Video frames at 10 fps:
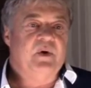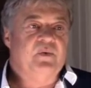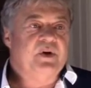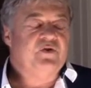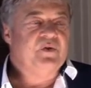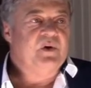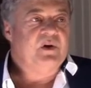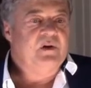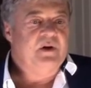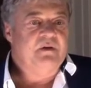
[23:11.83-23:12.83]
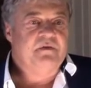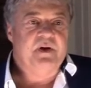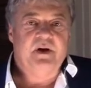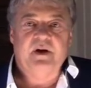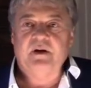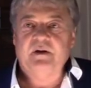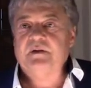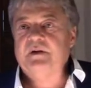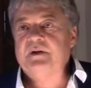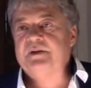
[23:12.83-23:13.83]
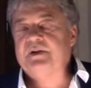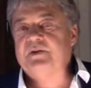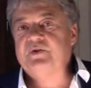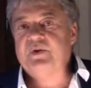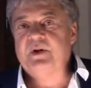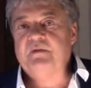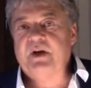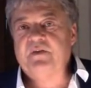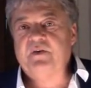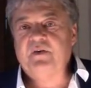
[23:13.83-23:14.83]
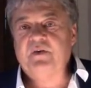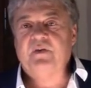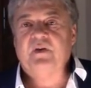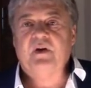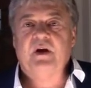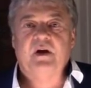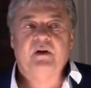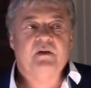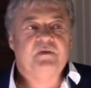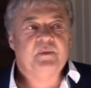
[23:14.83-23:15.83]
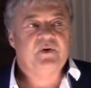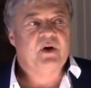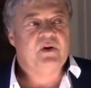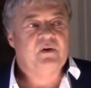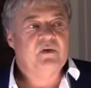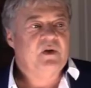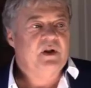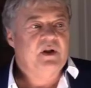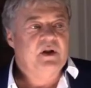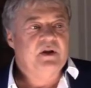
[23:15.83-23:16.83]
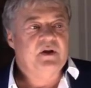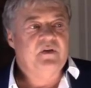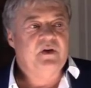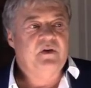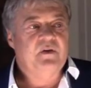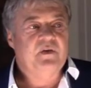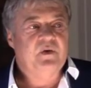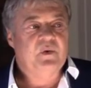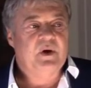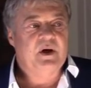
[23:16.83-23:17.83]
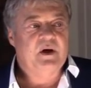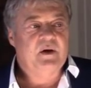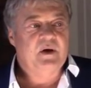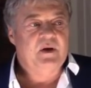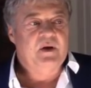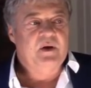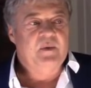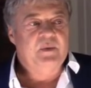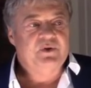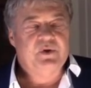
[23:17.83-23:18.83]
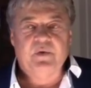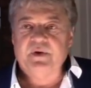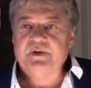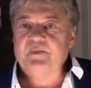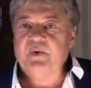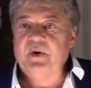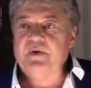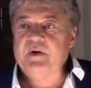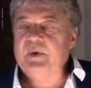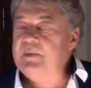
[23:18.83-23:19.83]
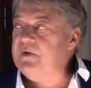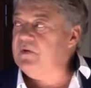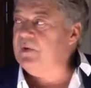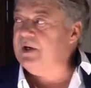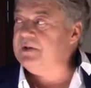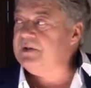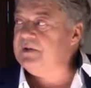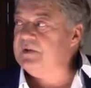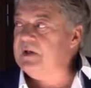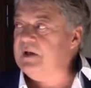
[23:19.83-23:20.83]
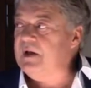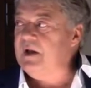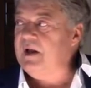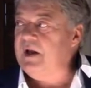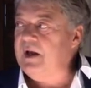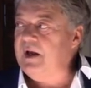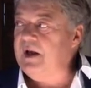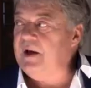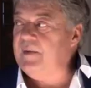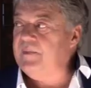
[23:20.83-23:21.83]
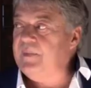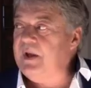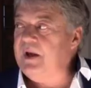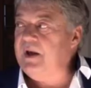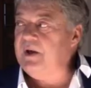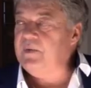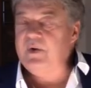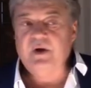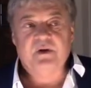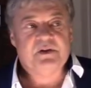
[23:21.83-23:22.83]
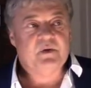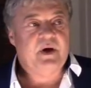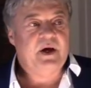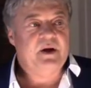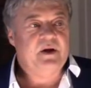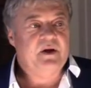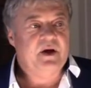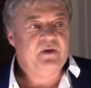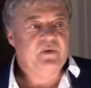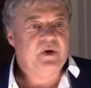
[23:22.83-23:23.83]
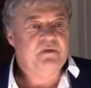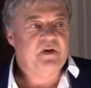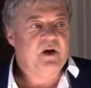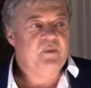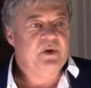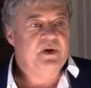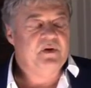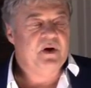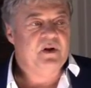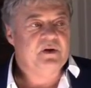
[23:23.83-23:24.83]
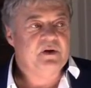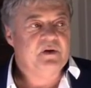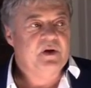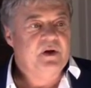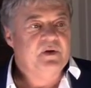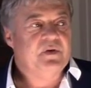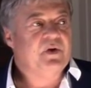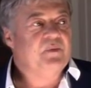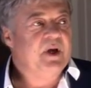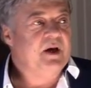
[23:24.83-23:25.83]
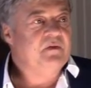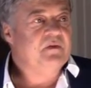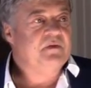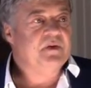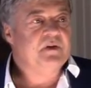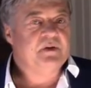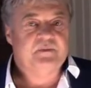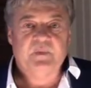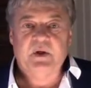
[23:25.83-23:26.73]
original Aphria institutional investors from Toronto continue to show their support and commitment to us. And we also had a $25 million term debt for the